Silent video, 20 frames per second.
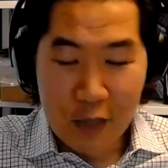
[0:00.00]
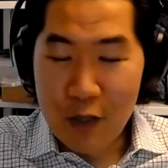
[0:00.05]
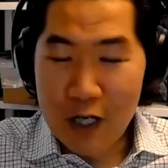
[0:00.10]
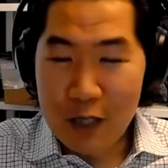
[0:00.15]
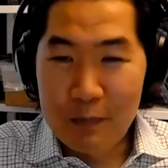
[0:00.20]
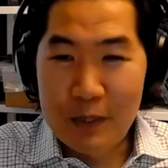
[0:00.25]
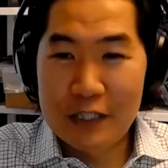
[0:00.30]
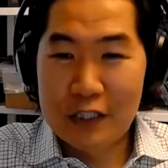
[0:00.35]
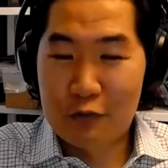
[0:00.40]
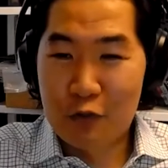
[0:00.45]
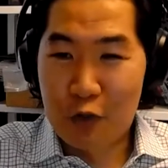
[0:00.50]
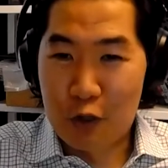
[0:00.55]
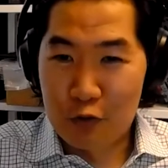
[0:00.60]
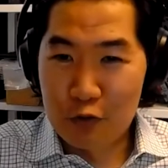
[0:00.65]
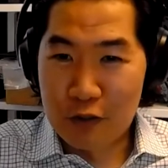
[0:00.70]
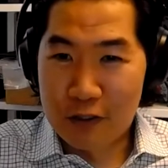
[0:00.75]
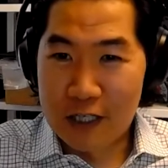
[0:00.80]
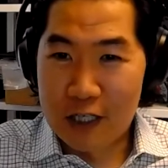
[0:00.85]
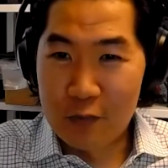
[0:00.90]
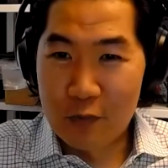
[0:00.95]
I don't want to be at the
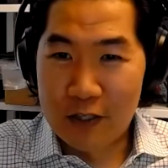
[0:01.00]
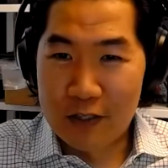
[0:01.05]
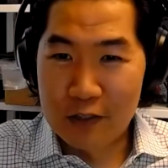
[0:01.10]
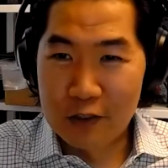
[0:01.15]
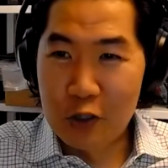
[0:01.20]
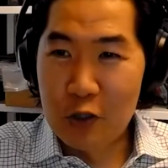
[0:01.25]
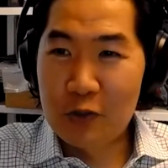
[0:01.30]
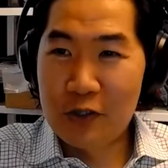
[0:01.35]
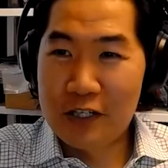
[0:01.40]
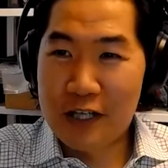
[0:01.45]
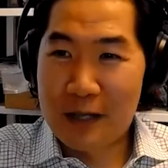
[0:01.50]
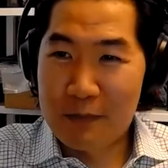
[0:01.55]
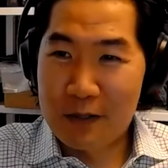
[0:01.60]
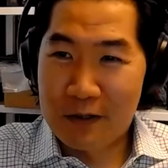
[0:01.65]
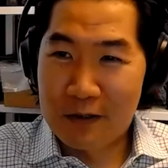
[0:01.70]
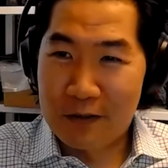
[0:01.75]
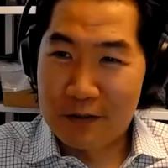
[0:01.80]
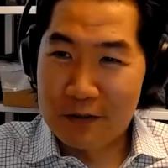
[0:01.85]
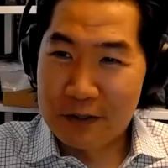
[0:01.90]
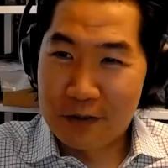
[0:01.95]
forefront. It's lonely up
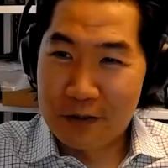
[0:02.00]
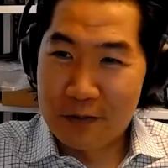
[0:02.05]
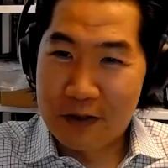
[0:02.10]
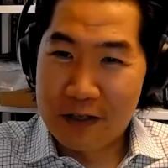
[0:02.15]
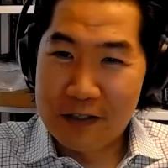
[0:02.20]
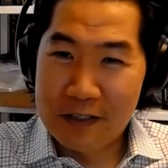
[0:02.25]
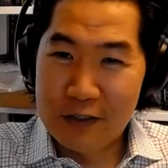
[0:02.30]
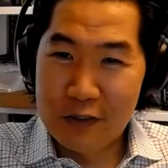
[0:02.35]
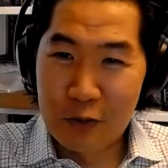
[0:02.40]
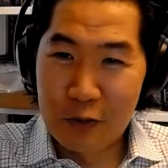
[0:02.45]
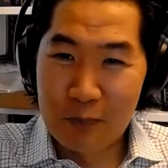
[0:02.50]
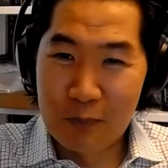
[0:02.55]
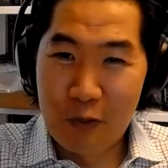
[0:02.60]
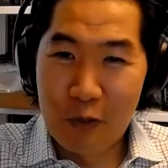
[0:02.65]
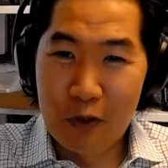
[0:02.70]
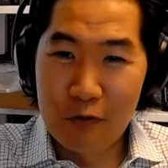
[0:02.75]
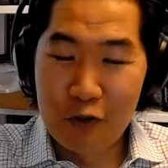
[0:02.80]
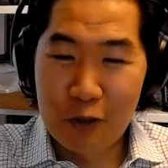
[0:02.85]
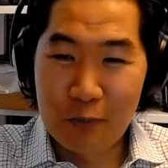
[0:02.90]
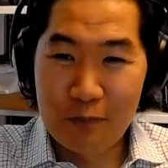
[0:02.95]
here, so I need
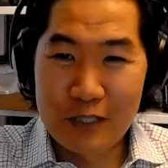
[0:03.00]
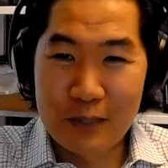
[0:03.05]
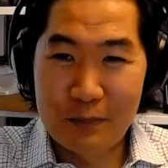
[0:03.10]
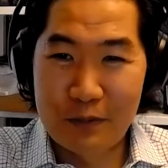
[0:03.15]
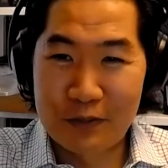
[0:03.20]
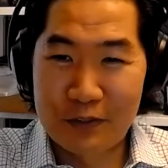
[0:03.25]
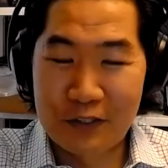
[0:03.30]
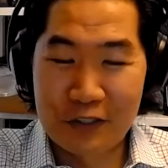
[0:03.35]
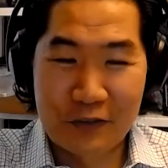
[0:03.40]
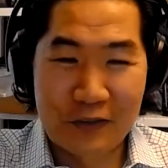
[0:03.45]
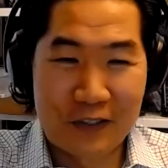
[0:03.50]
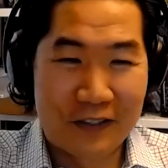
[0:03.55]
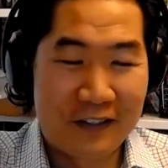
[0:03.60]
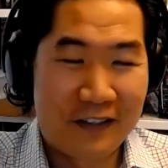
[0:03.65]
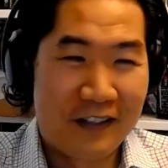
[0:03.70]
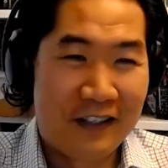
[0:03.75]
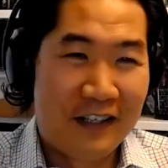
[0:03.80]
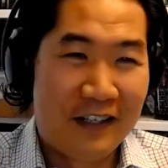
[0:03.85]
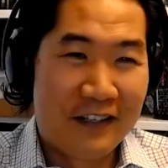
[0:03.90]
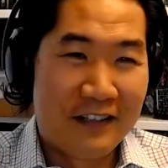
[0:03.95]
more of your people to
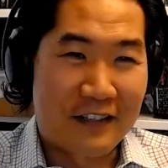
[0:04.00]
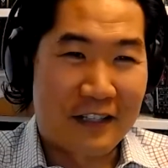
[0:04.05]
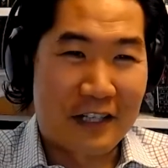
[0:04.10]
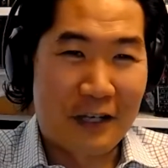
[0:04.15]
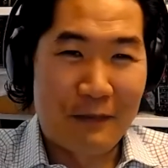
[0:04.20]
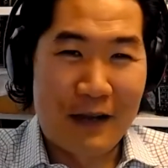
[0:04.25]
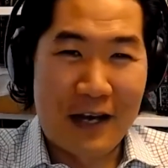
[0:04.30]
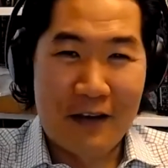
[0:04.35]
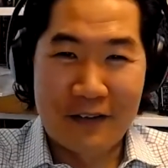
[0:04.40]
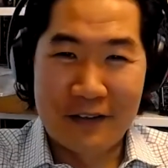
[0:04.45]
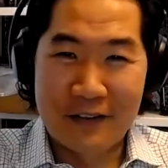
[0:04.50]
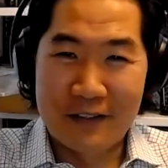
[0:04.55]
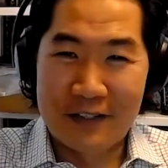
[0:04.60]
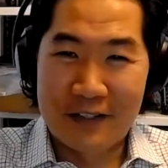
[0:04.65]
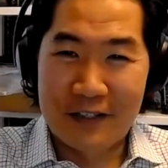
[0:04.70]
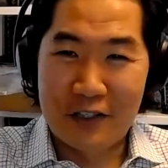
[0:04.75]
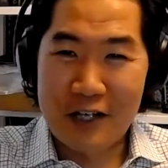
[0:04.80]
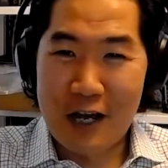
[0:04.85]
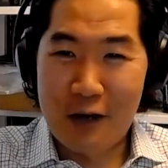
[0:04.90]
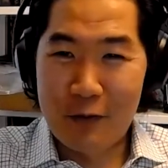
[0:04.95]
come out
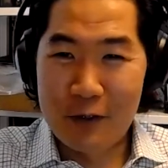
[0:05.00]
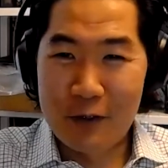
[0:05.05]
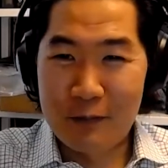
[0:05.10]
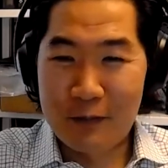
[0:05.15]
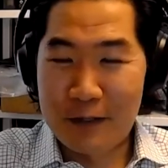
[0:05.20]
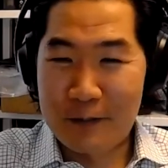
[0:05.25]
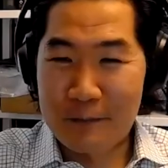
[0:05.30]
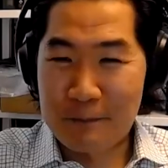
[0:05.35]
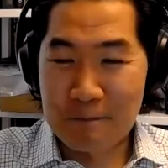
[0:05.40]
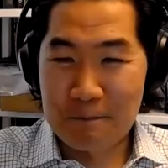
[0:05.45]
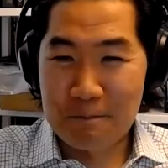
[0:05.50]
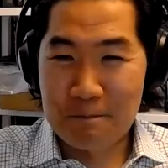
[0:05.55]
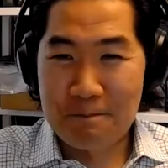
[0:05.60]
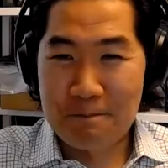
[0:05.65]
and shout with me.